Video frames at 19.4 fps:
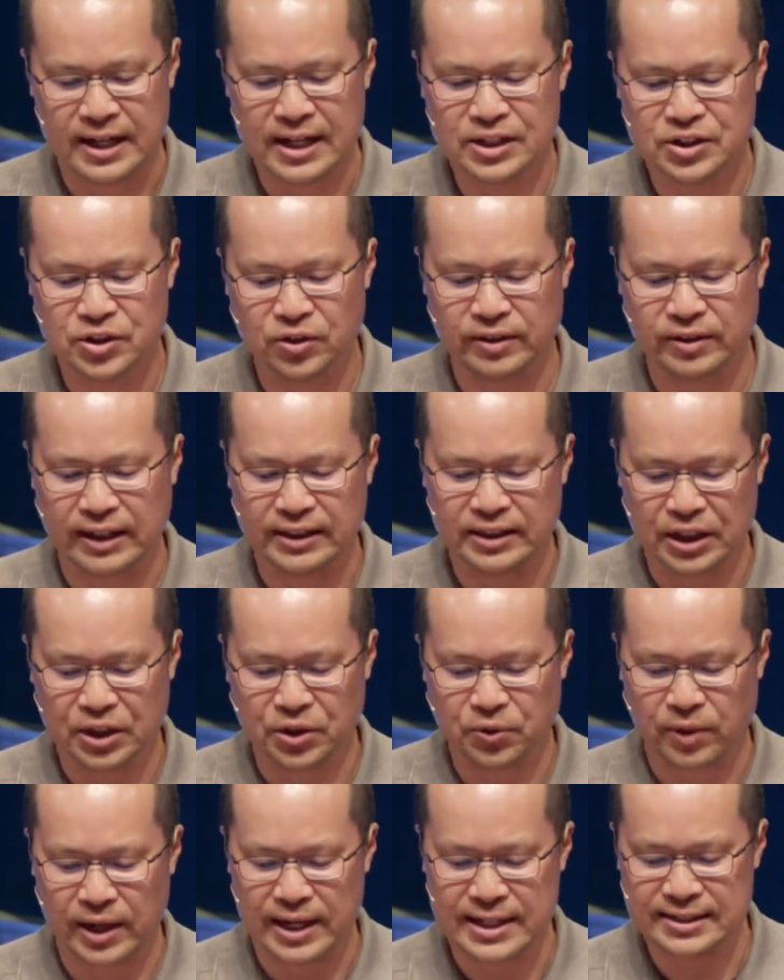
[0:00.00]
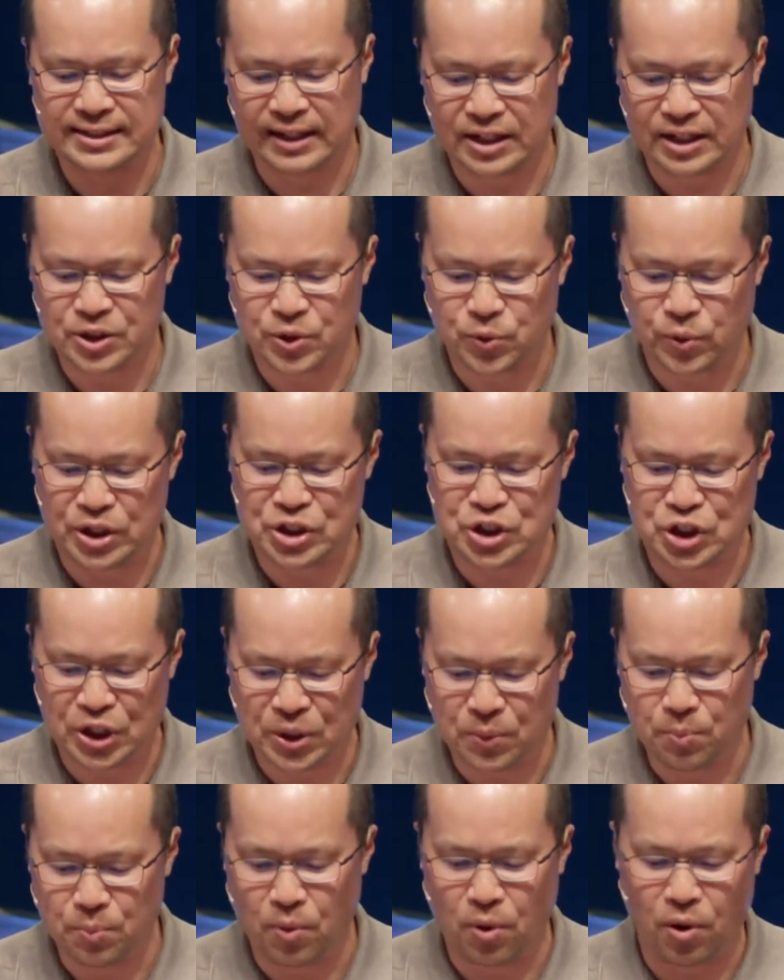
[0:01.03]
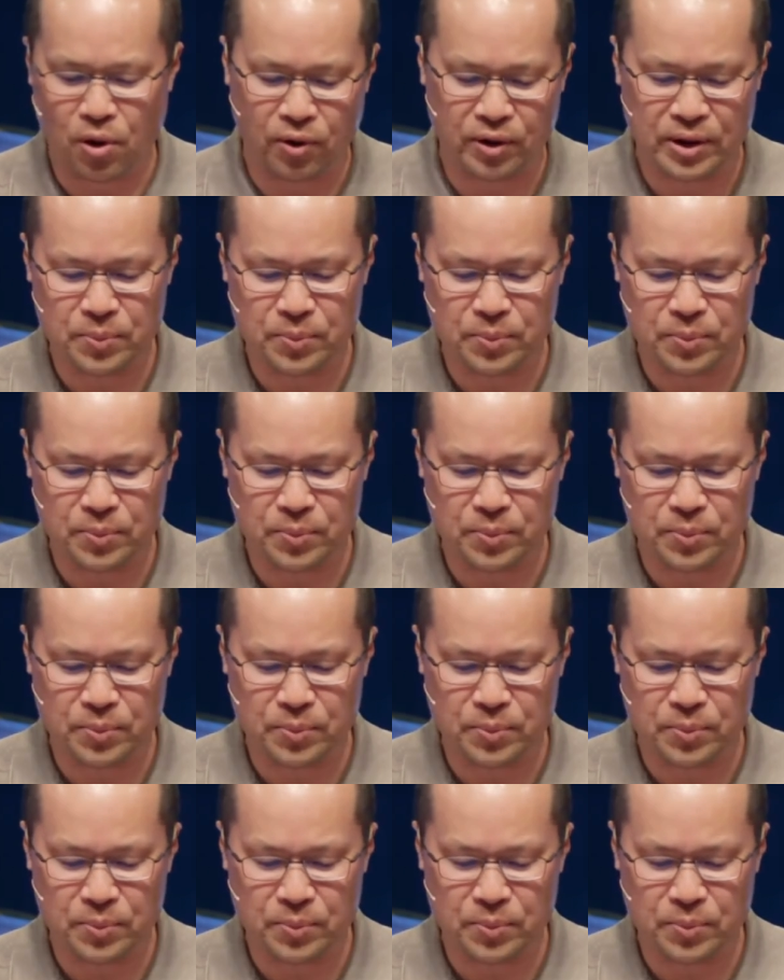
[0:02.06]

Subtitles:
so that the grace that is reaching more